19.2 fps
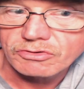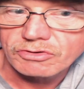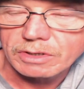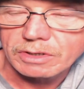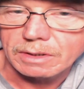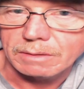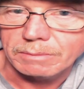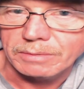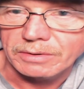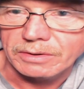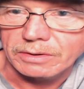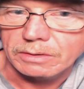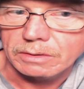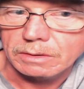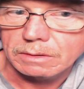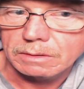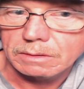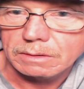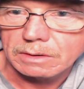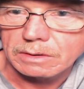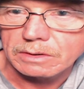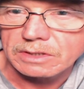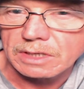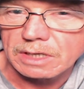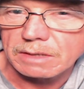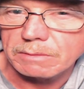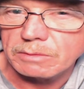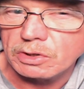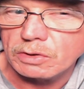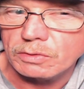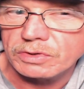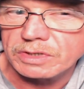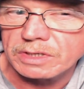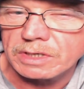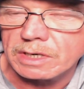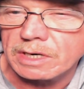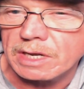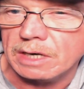to struggle here because I'm
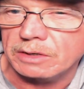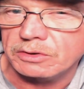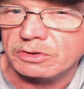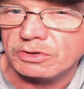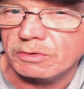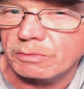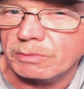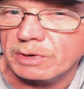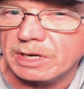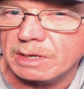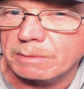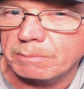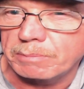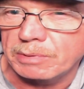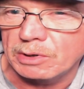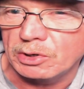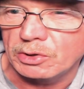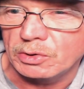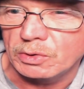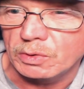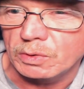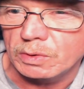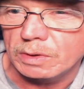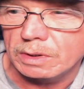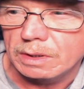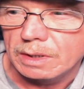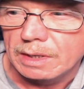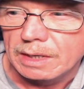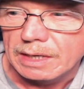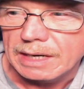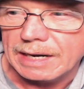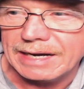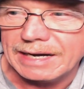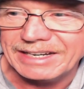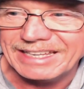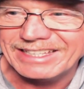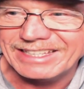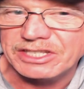using an ultramarine blue
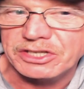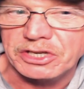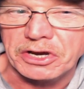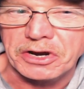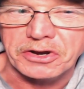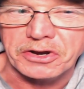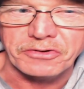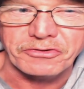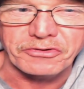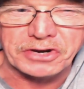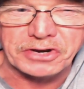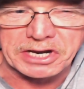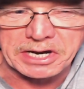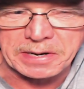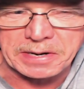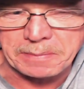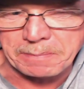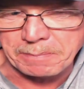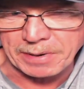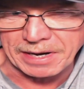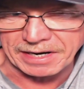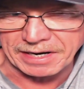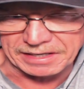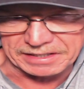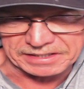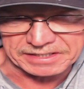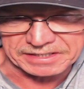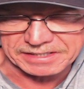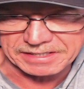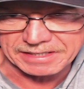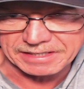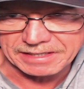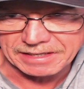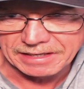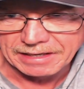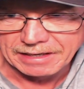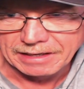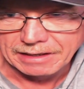and it's a green
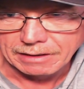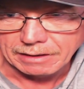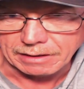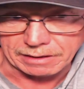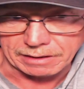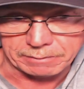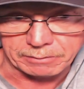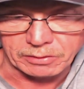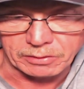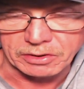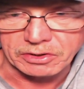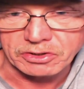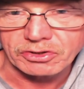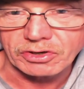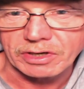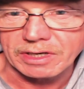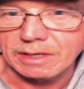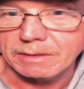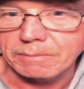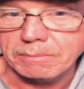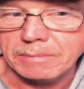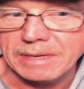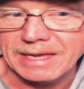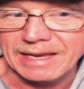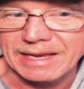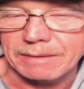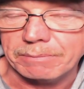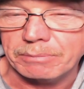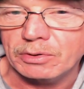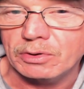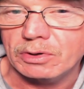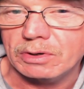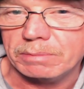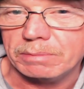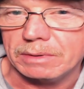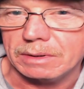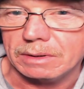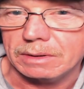biased and I'm going to try and make a
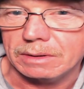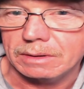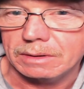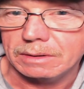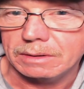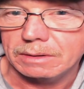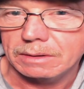purple.